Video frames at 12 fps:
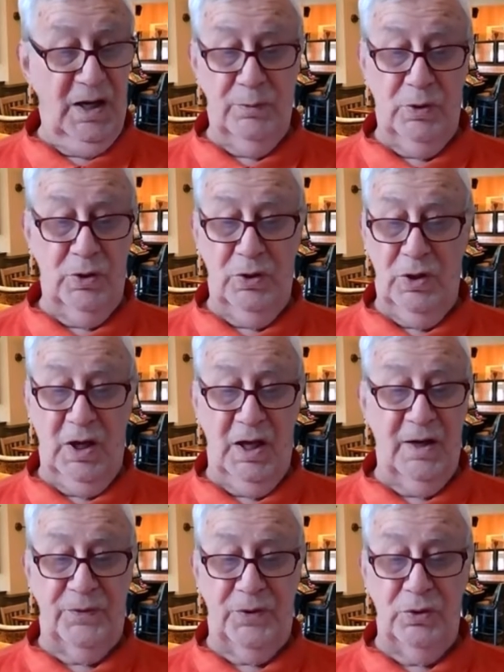I will
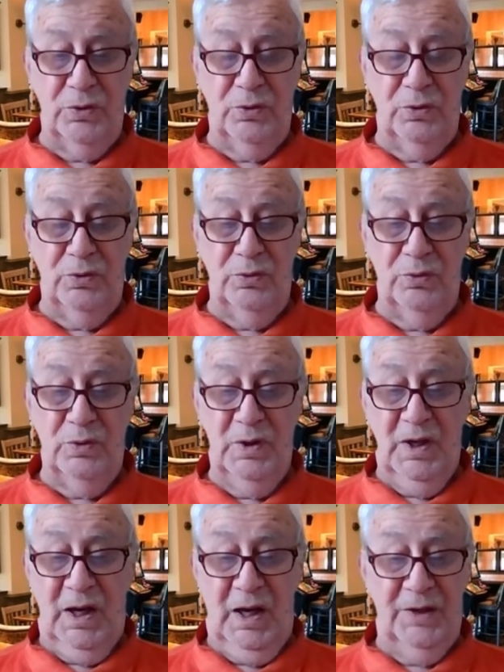love
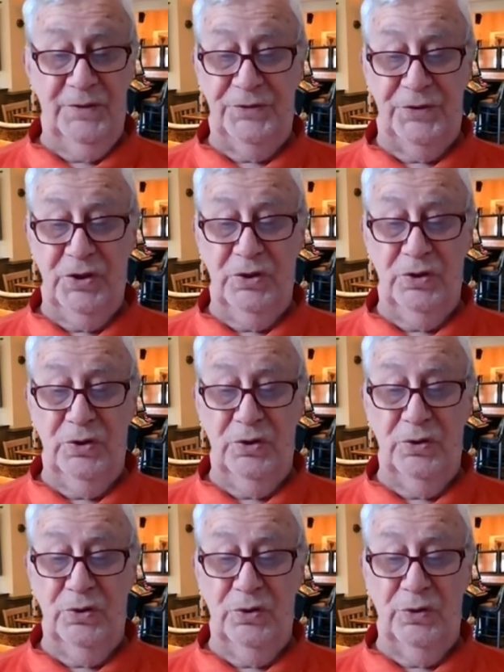you
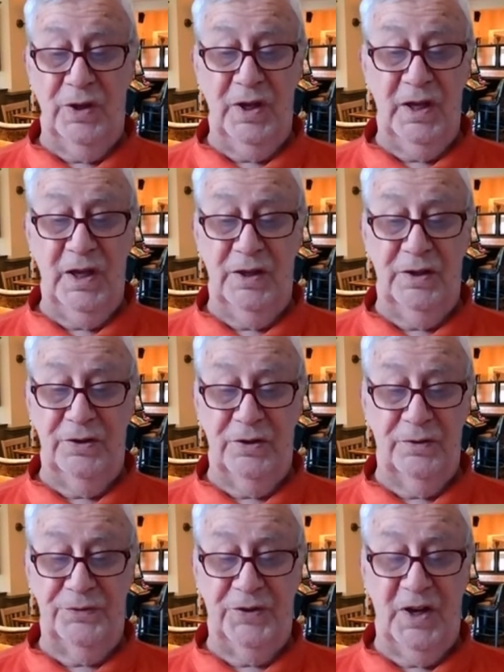until the end
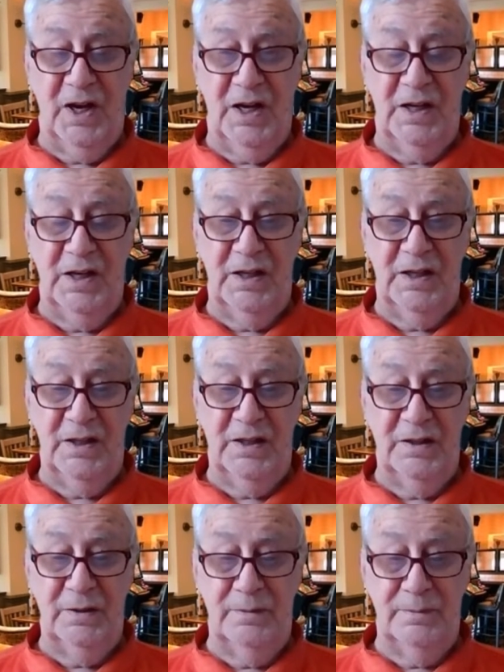of
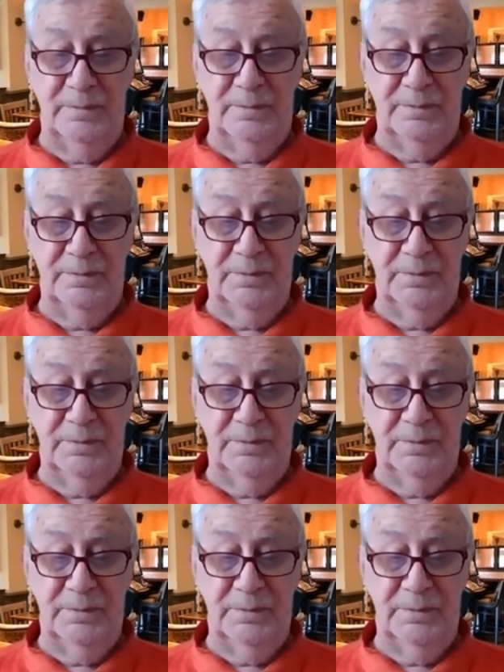time.